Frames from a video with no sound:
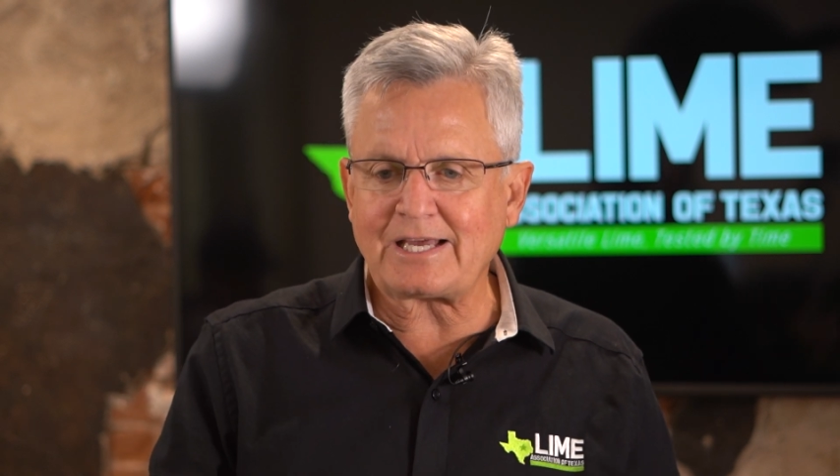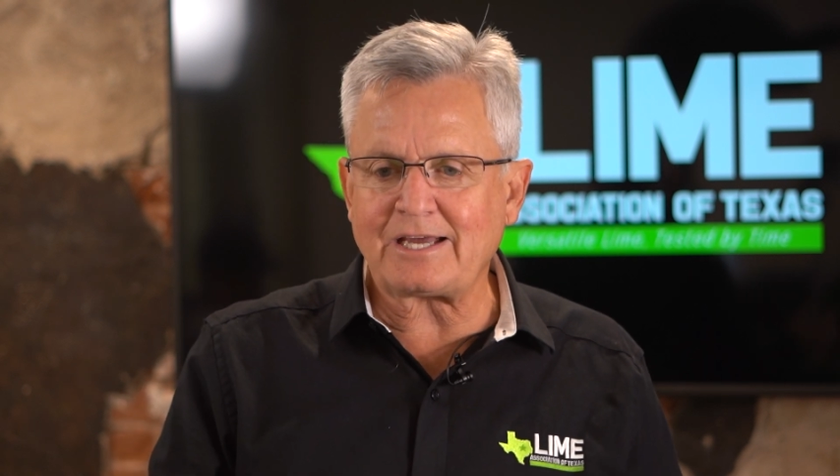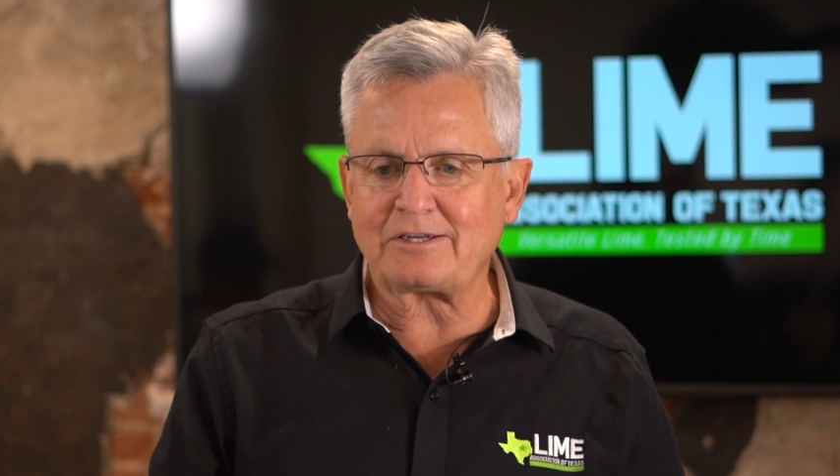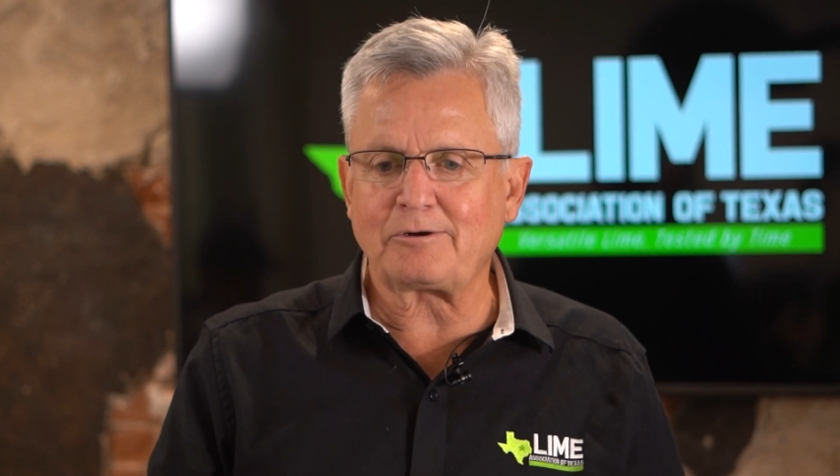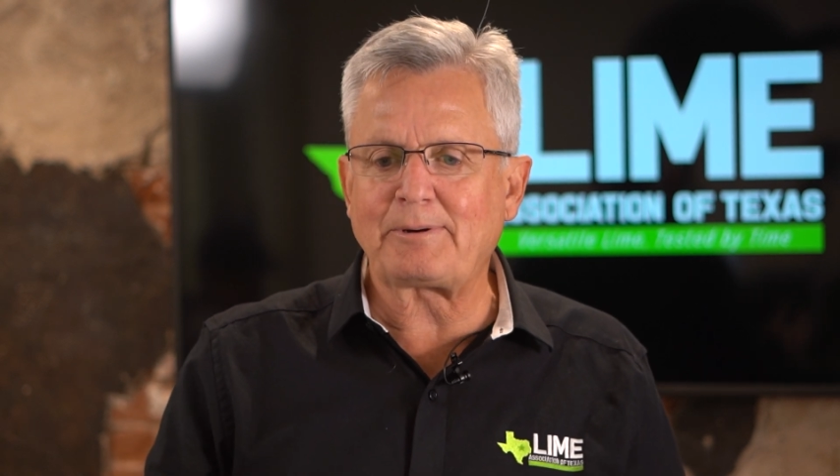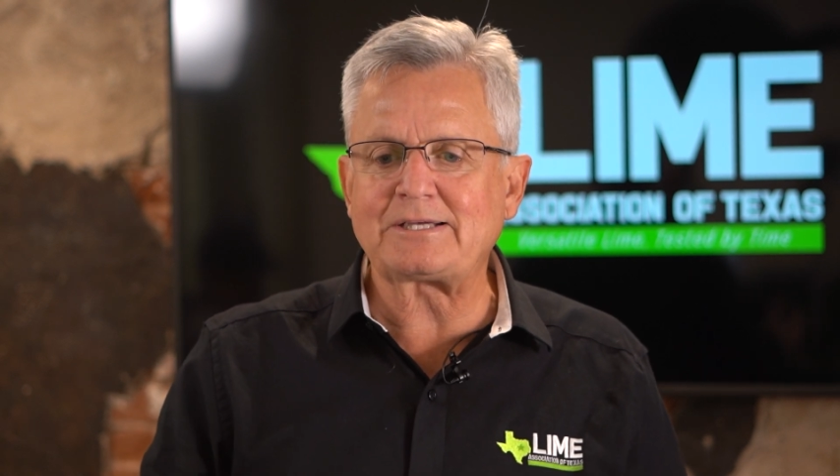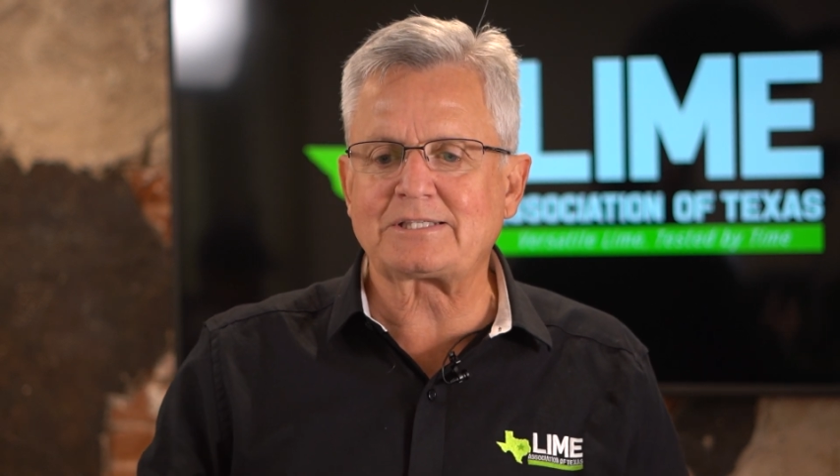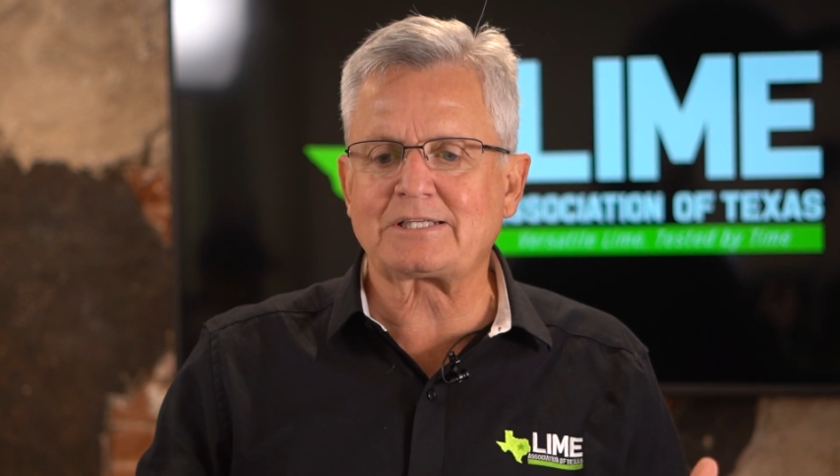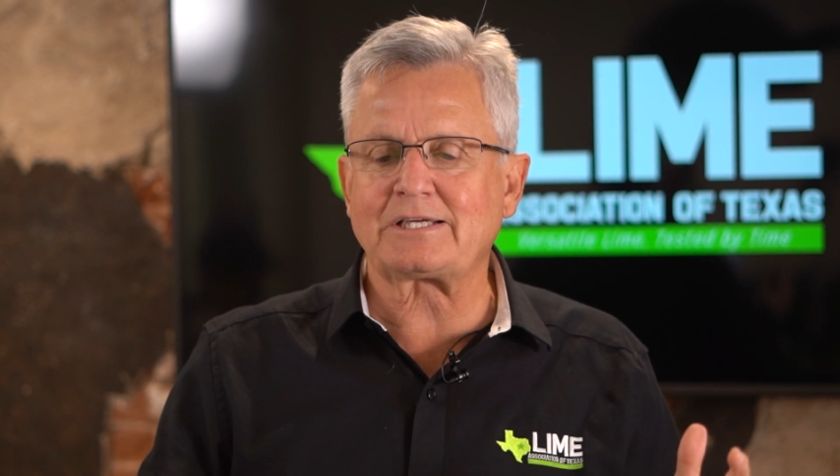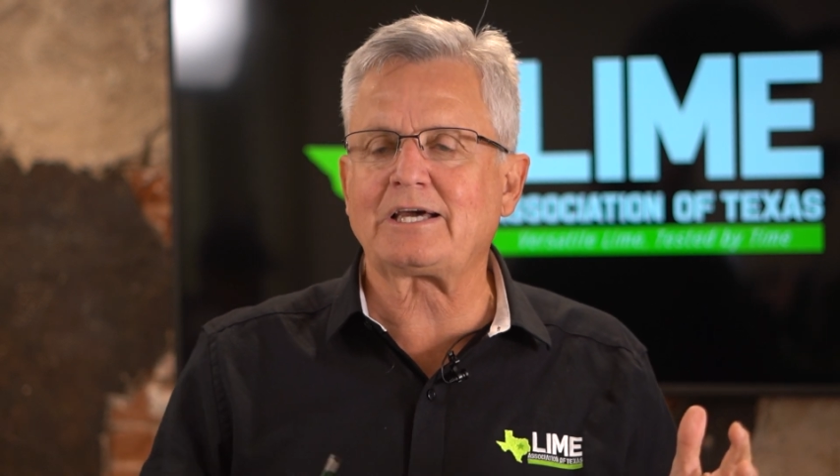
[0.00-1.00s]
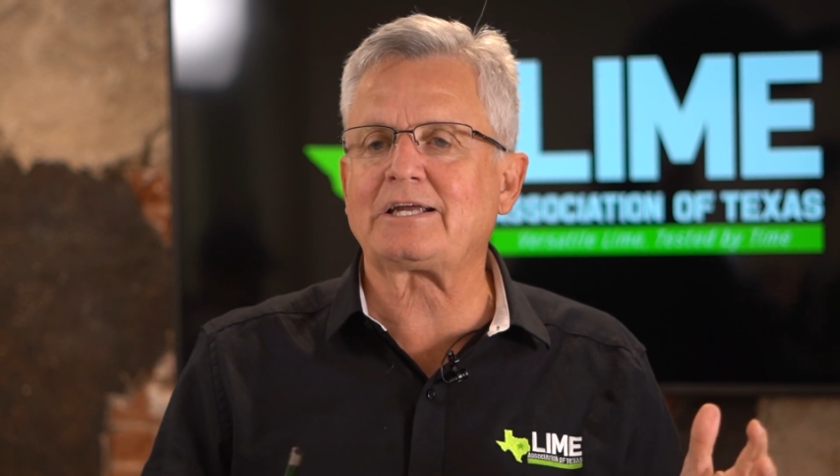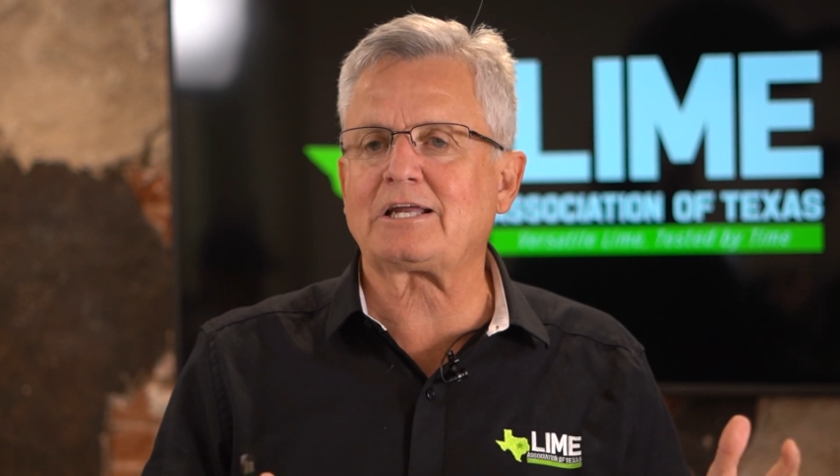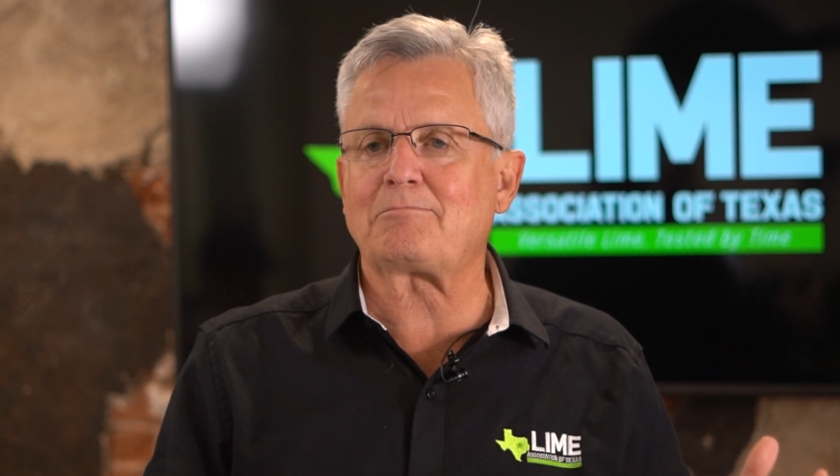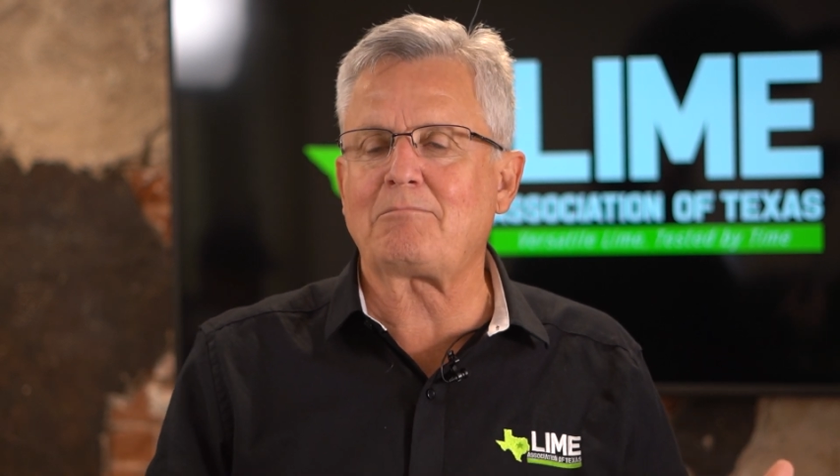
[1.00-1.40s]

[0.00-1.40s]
that, you're basically going to get a